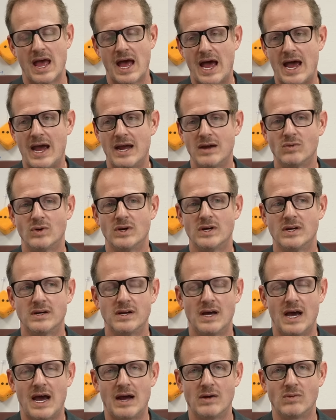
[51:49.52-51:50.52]
I
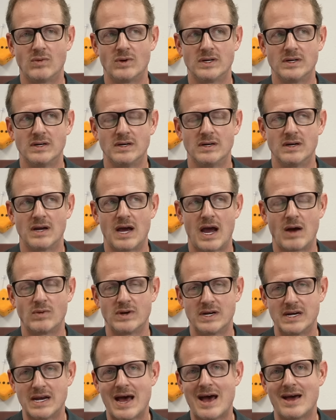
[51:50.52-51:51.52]
would
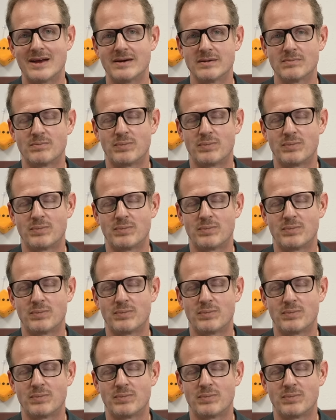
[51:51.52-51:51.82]
not